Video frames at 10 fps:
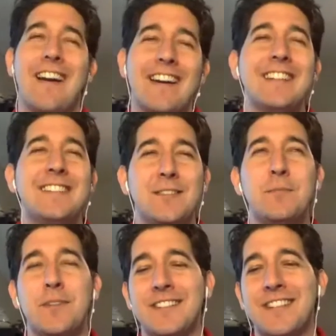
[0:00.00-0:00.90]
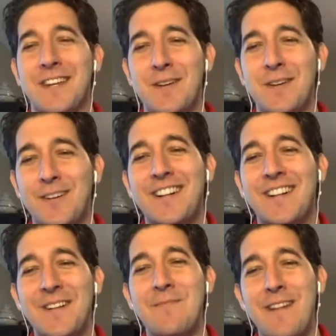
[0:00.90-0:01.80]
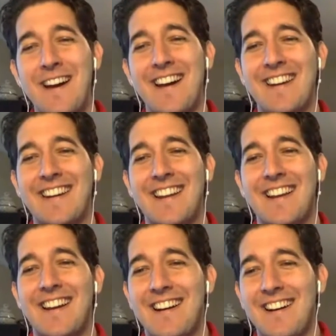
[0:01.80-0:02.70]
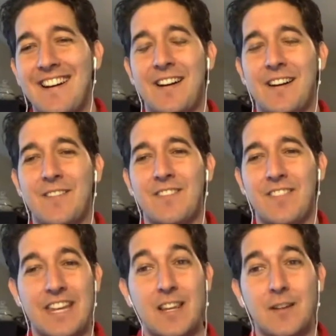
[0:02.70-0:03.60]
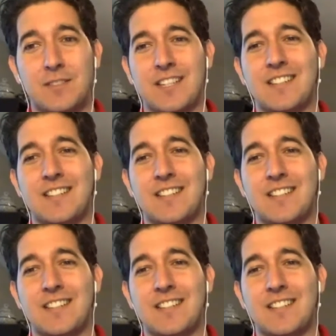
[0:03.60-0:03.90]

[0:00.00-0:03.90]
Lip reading: he's super skillful, but he loves it.